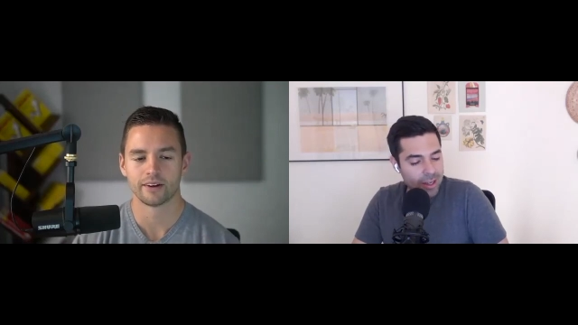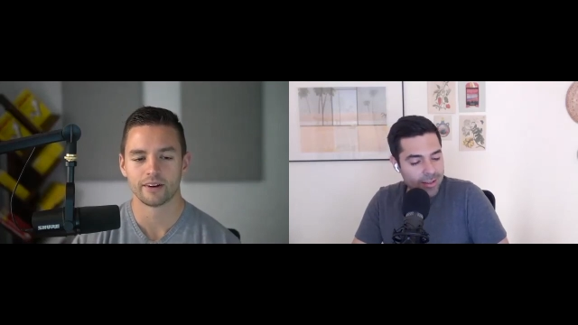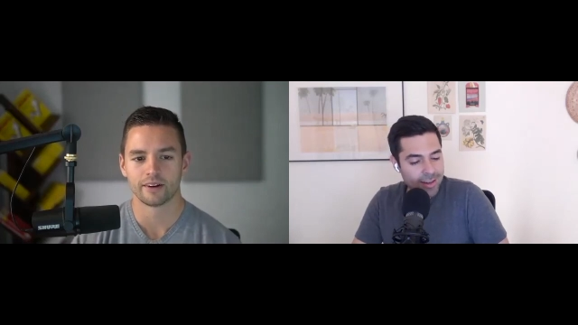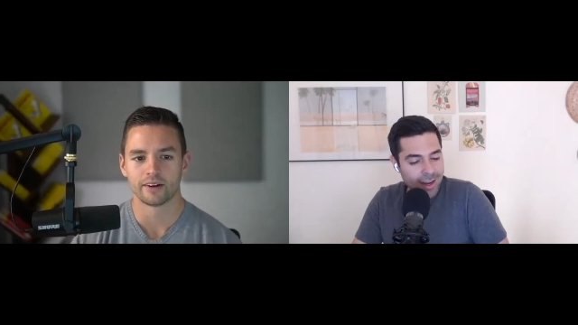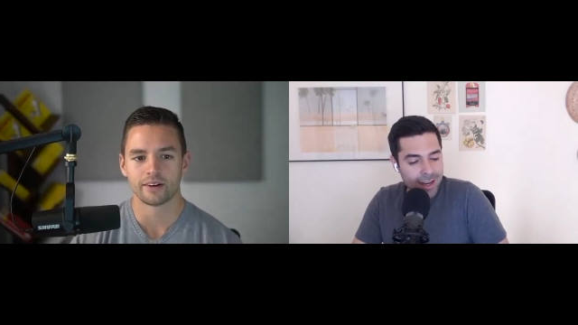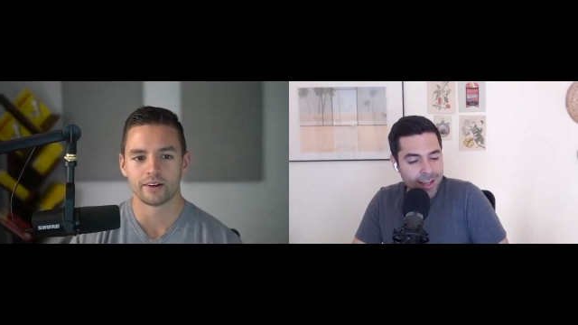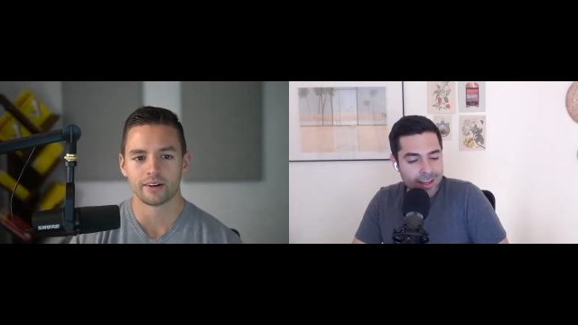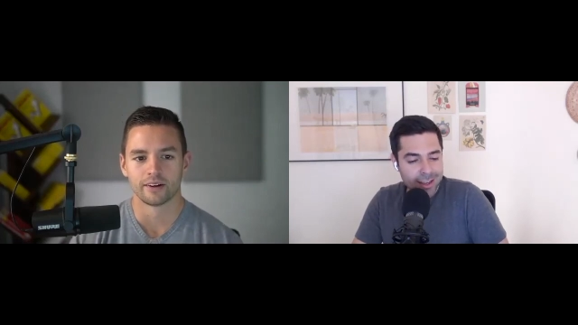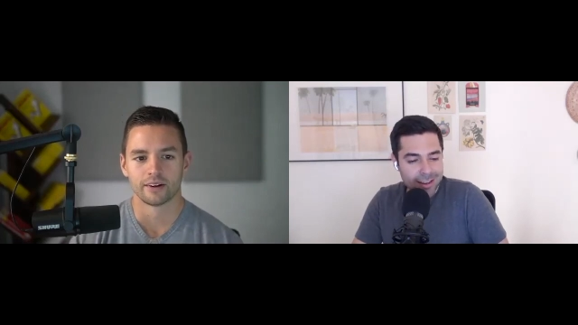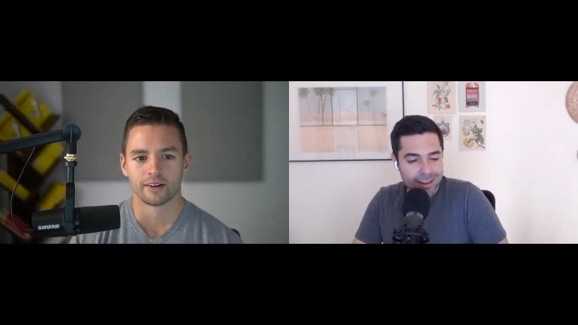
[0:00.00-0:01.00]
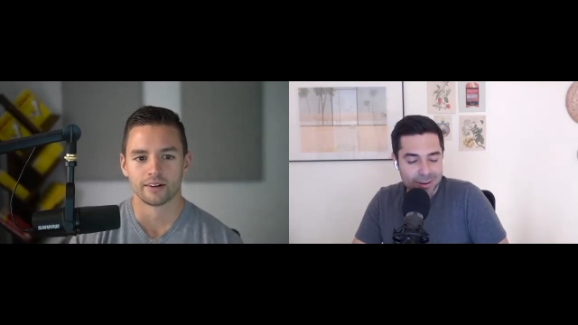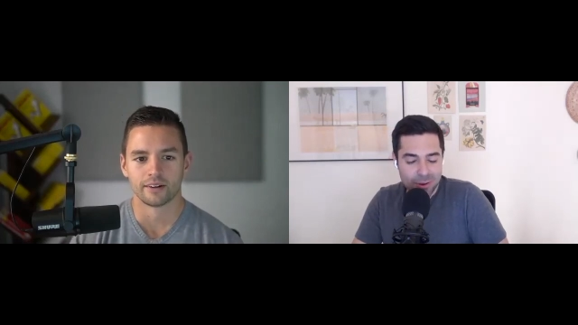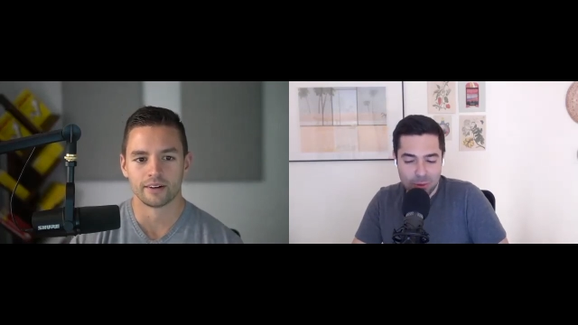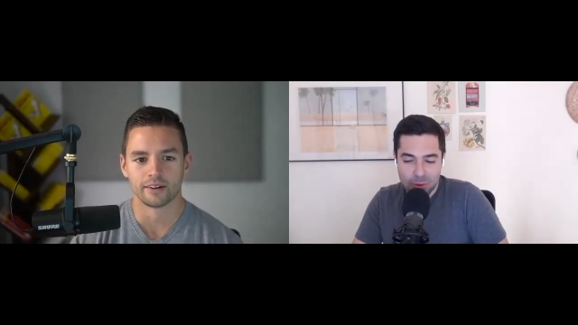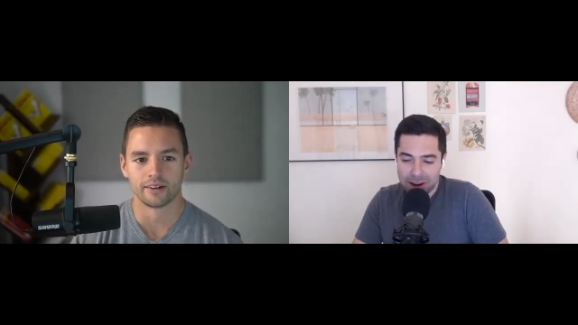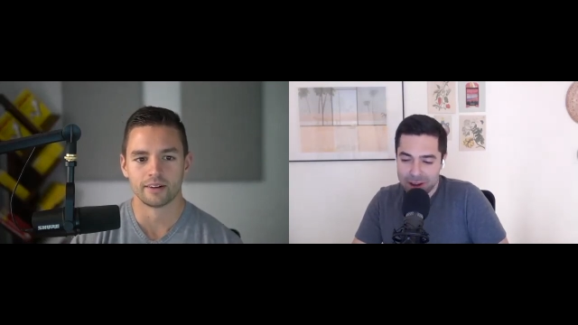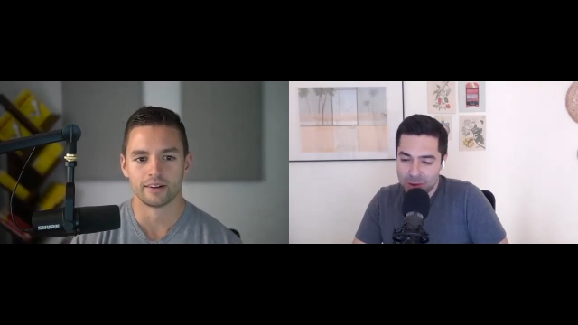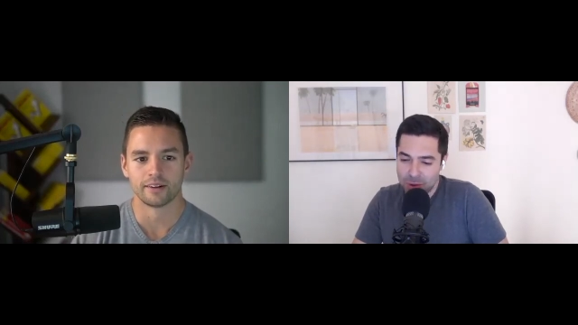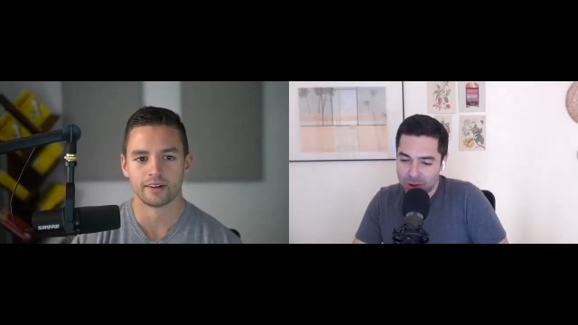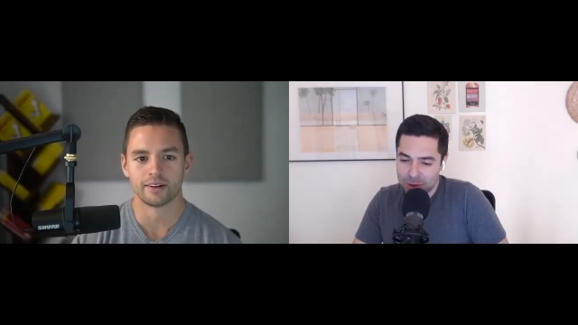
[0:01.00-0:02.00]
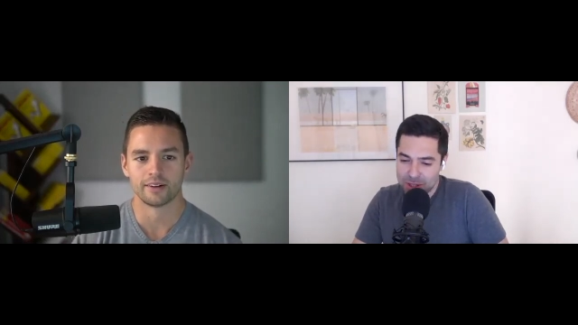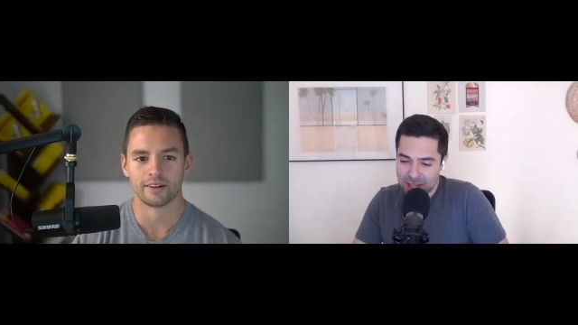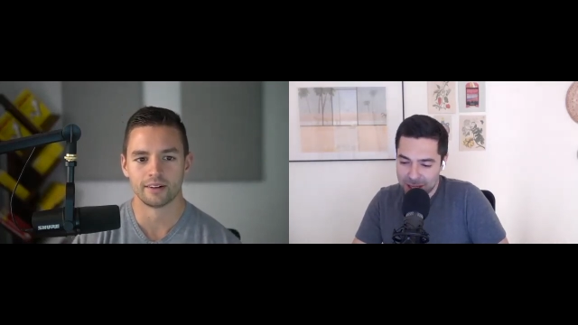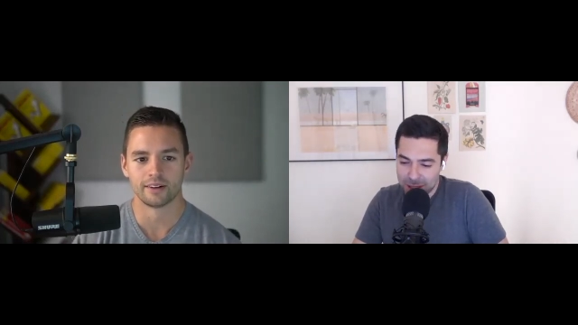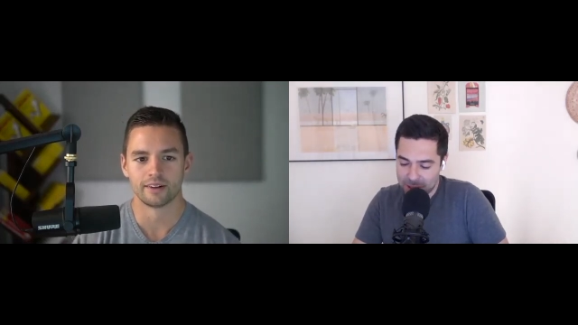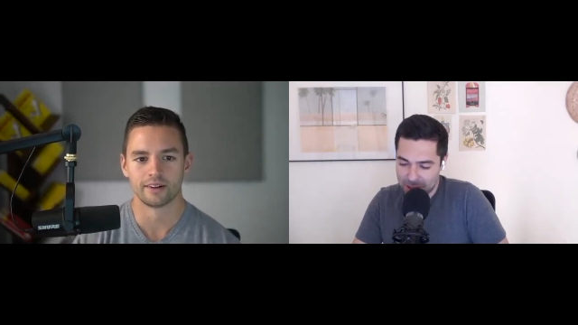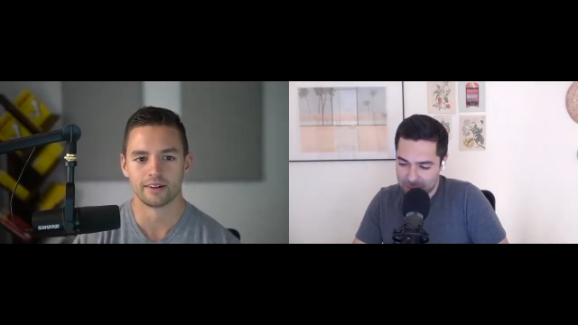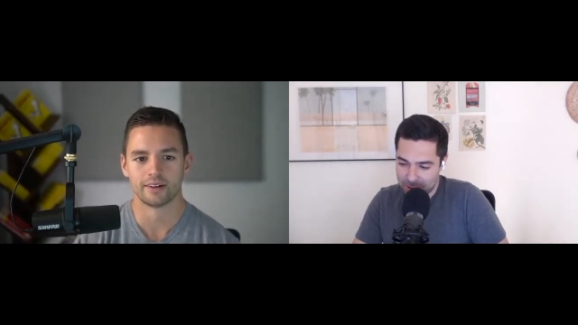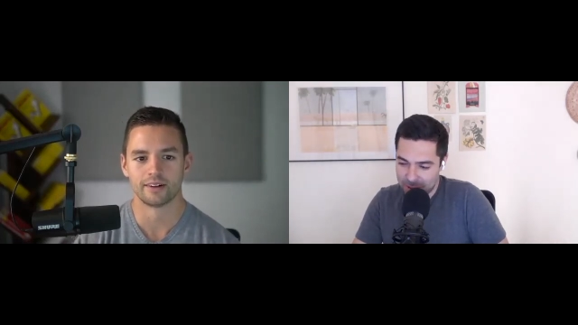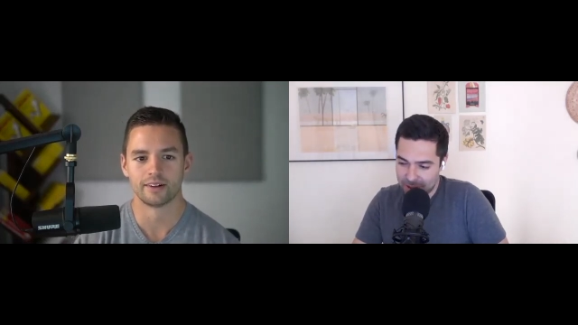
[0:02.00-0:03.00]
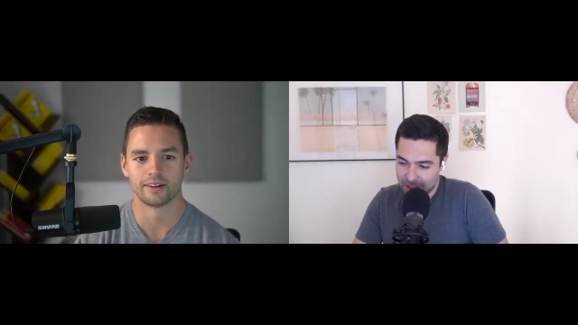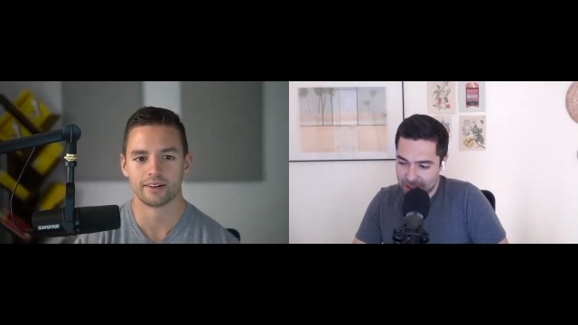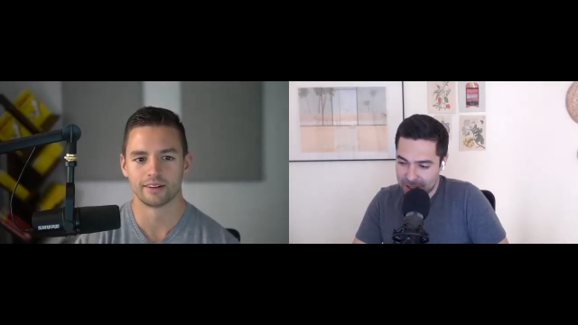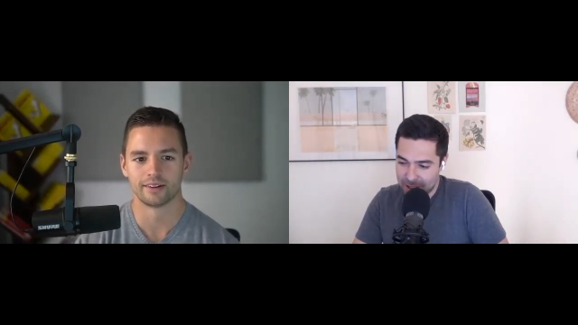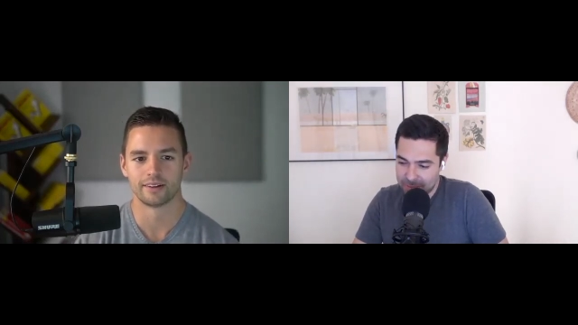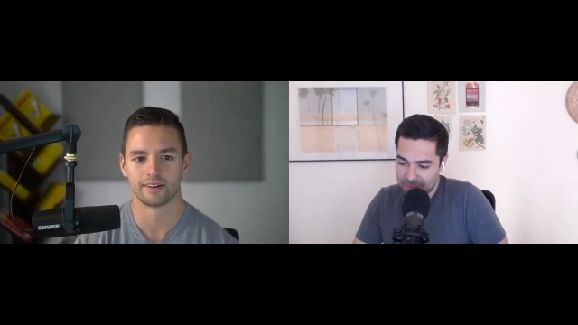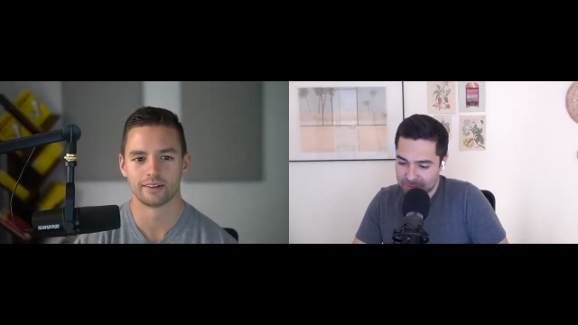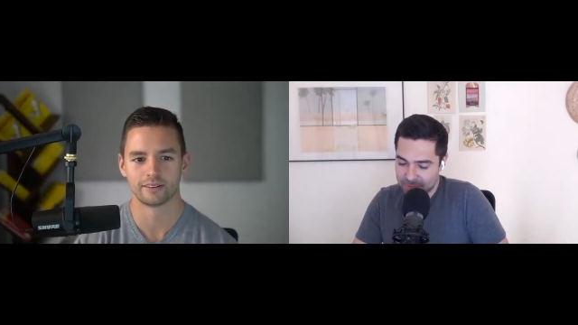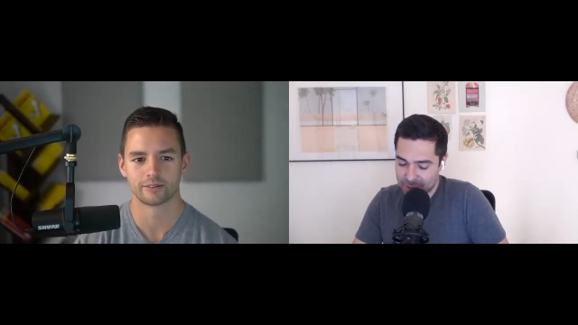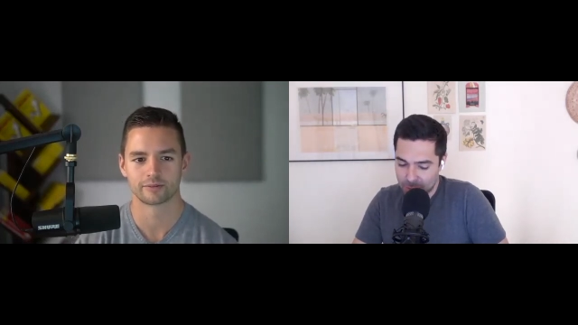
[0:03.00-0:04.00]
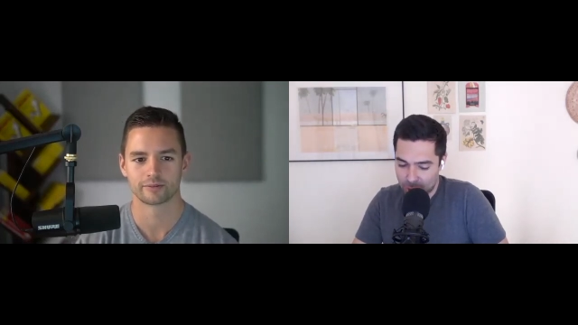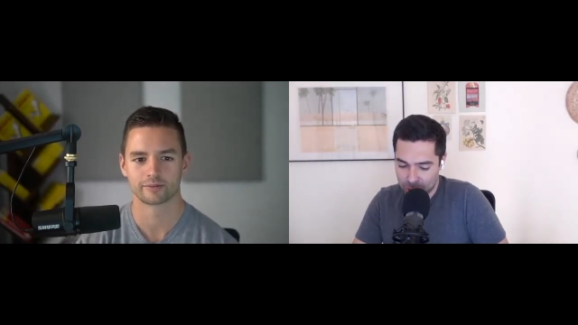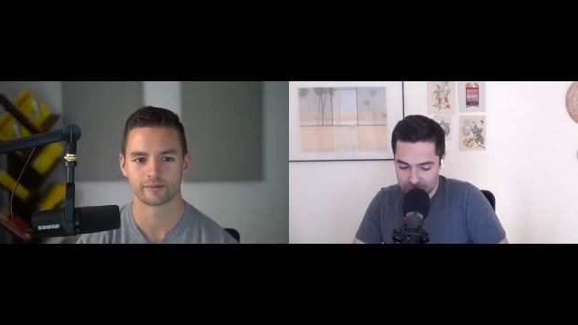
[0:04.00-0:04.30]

Speaker 1: tying in where you want to send people. Um, most